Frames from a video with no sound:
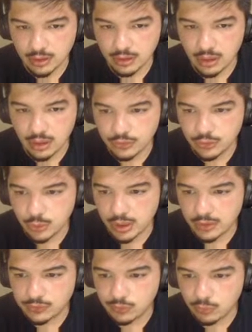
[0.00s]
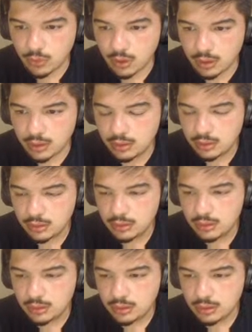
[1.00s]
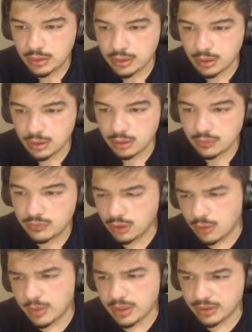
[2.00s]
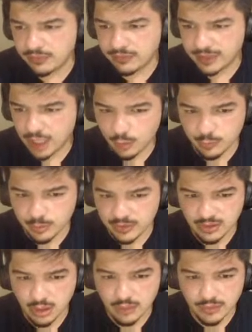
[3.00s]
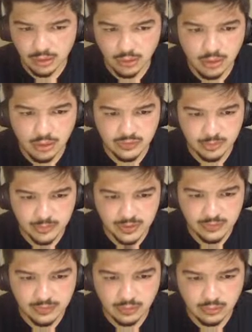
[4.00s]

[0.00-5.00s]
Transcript: on the strikeout to walk here. No hitter definitely helps, but he's still having an awesome season.